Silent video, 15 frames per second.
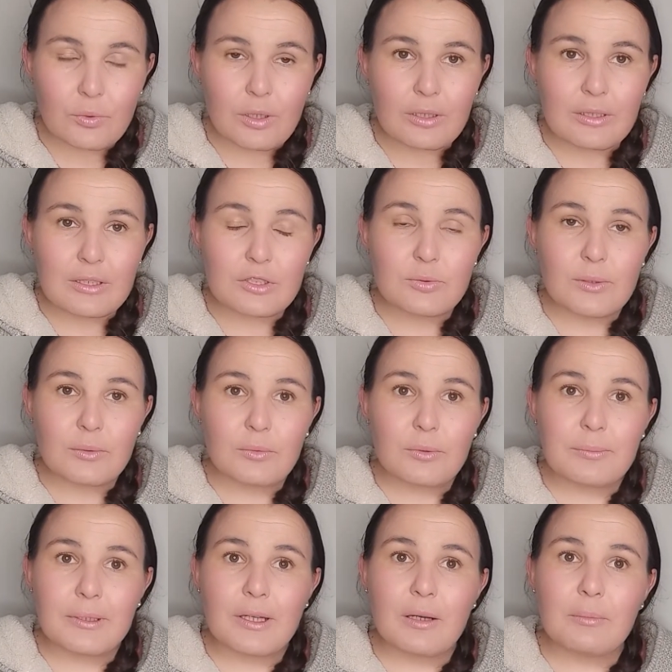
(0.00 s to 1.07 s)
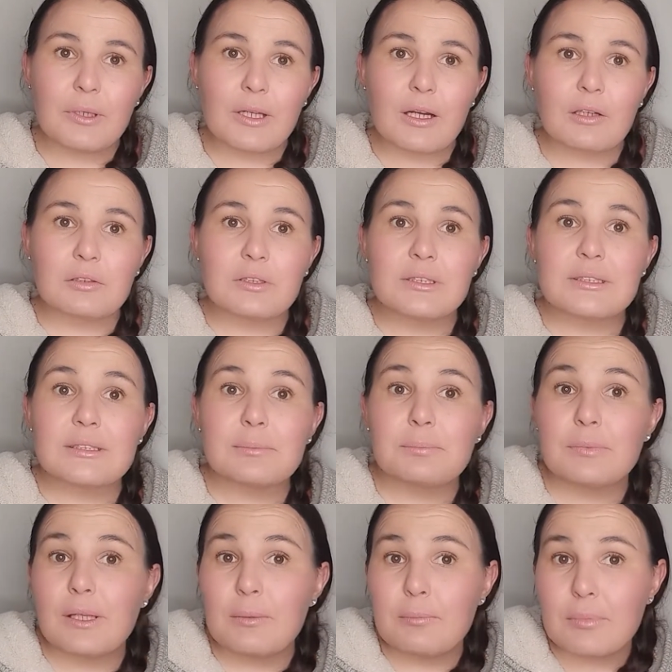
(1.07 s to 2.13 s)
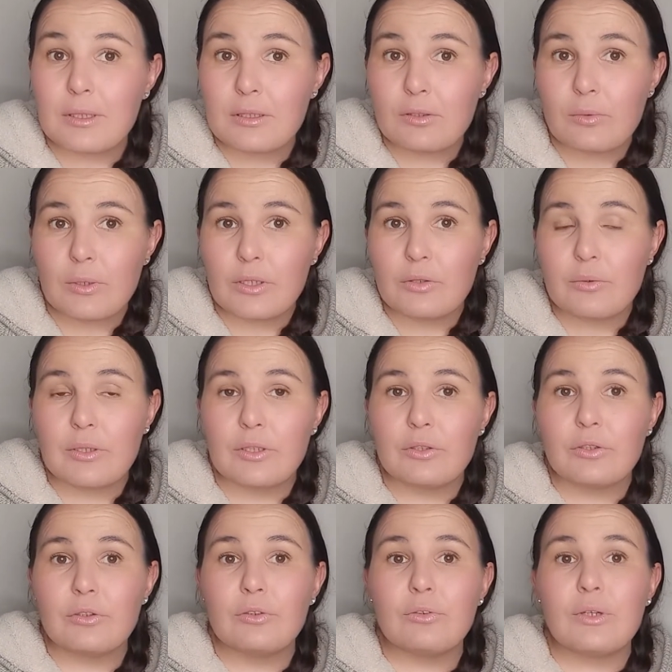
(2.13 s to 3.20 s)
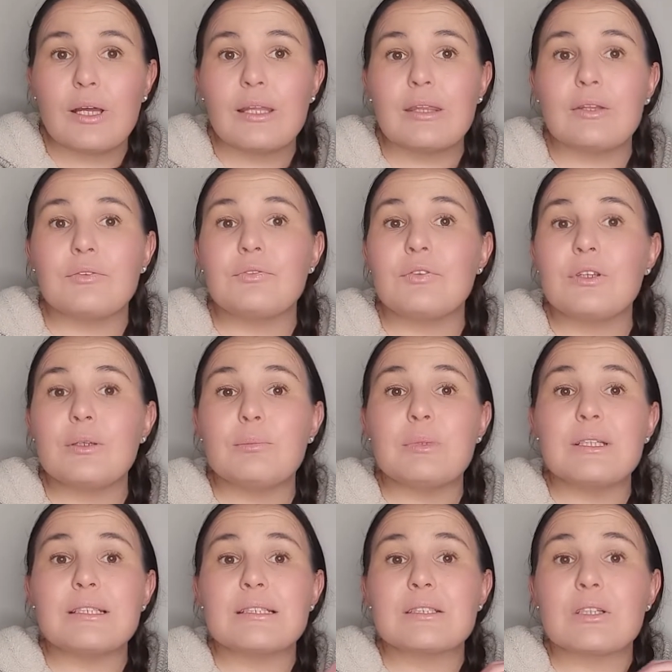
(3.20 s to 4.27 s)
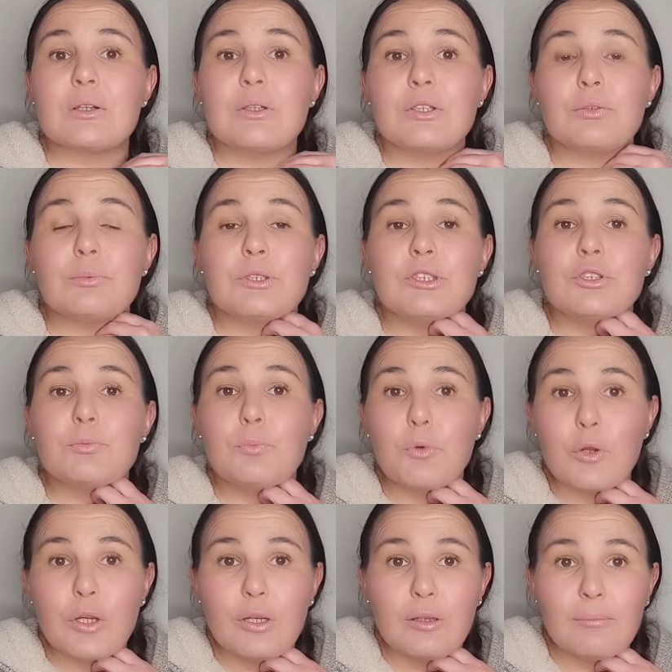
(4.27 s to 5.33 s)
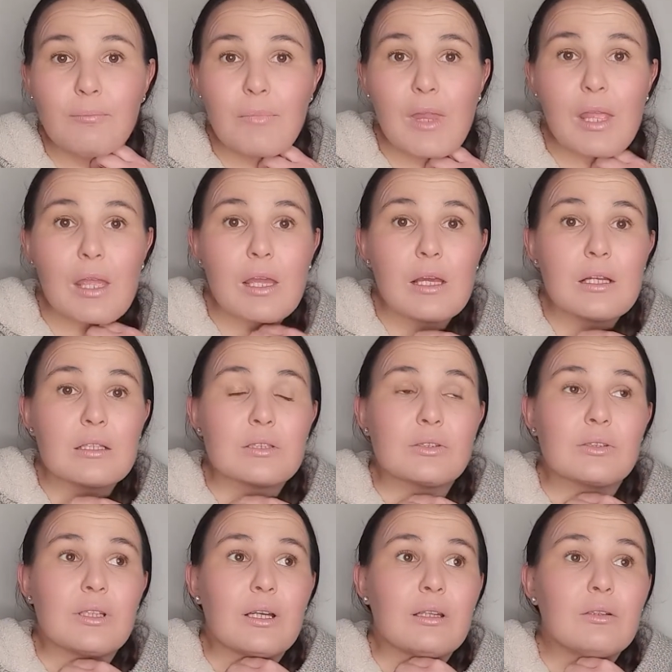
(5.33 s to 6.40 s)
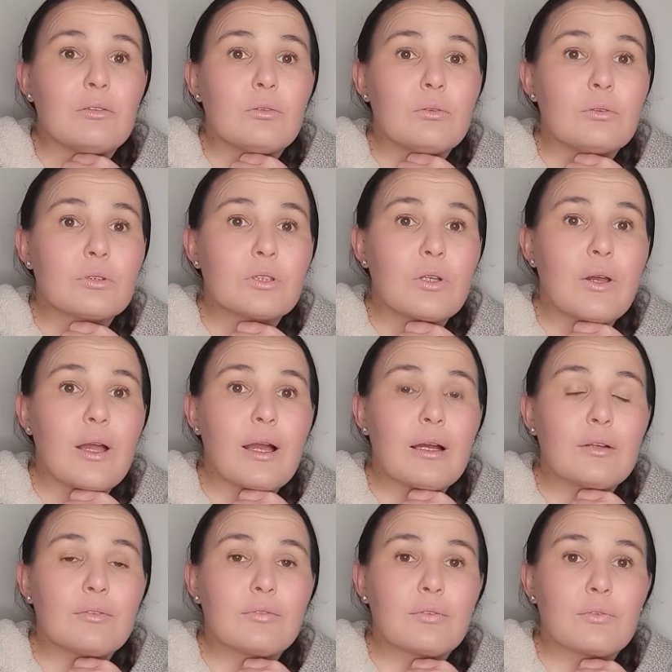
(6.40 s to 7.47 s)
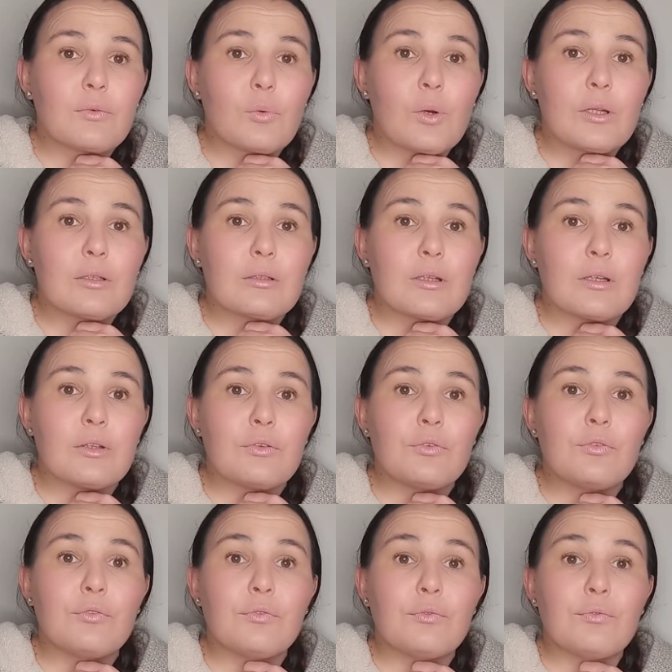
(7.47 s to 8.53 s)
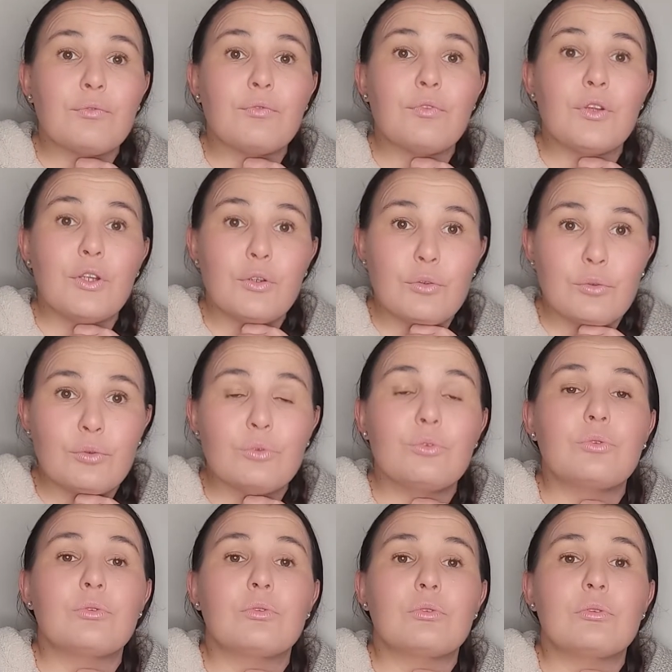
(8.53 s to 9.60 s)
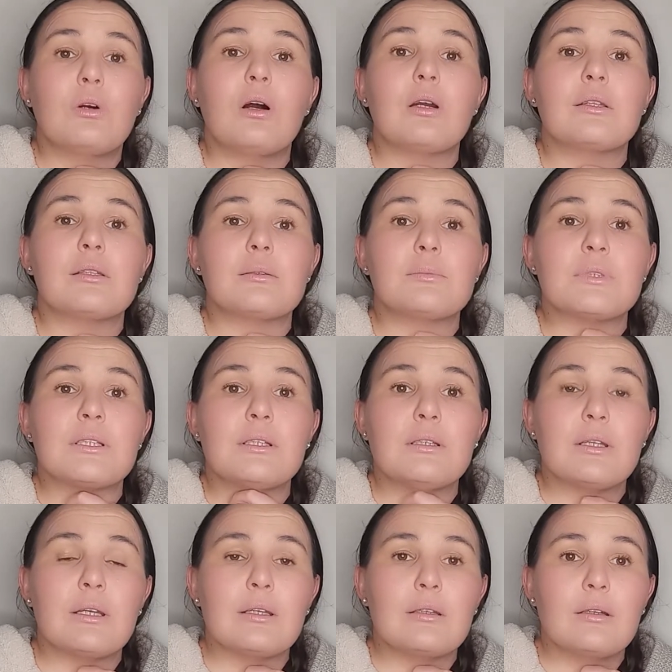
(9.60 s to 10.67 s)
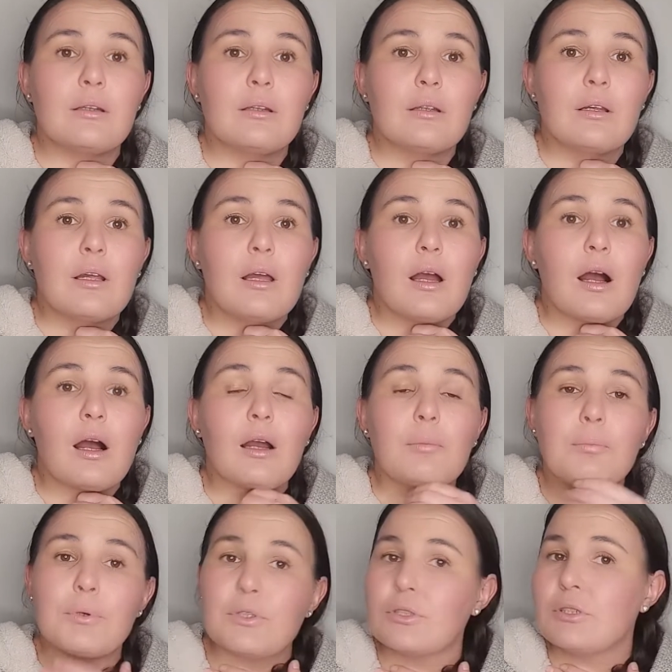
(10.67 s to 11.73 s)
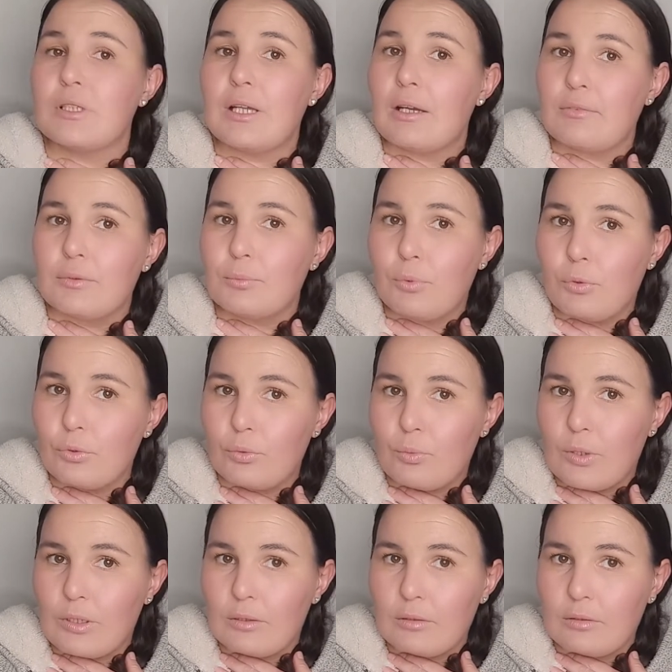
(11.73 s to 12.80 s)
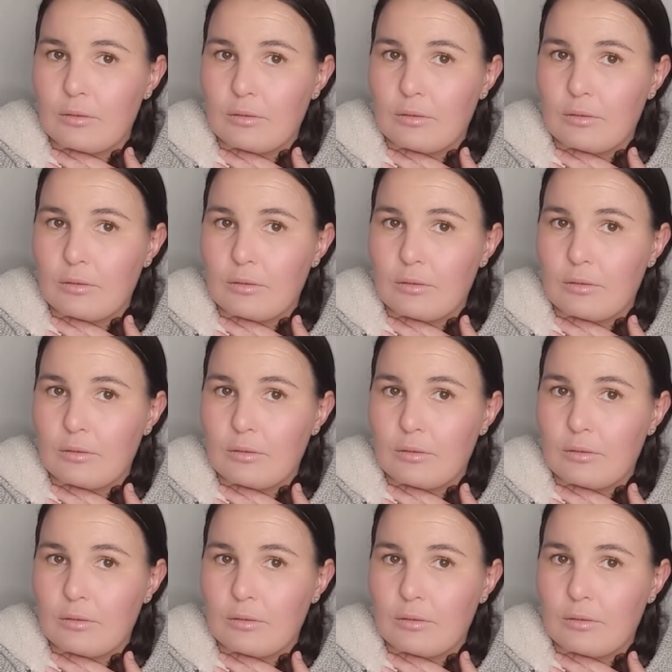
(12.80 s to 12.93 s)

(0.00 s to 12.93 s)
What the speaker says: this one will be coming out in September 2022, and the theme is going to be spring. So they also have quite a few items in there. I personally haven't bought one